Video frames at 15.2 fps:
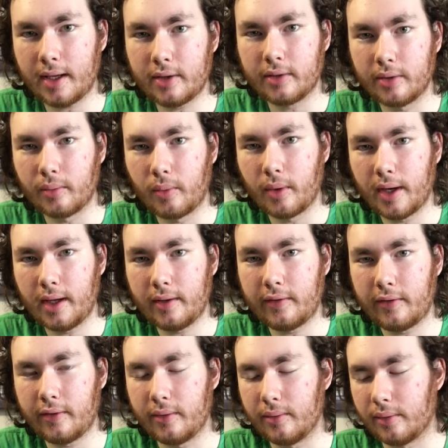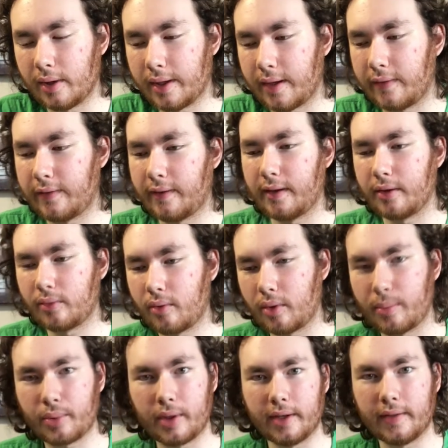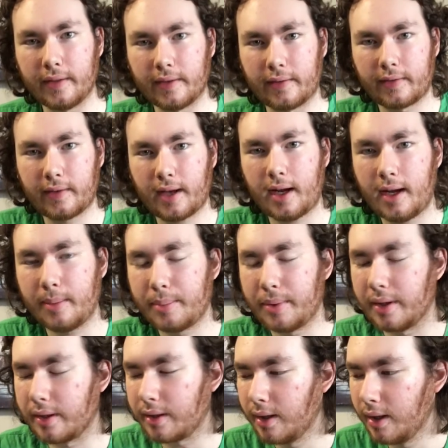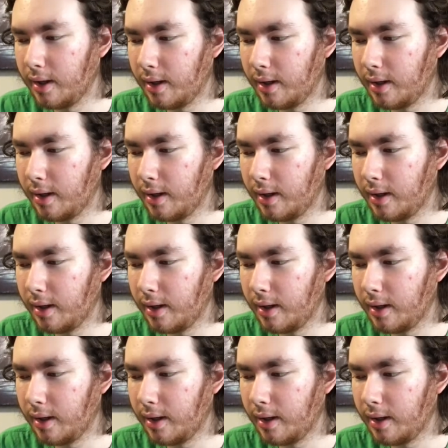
good way to, like I said, incorporate this topic,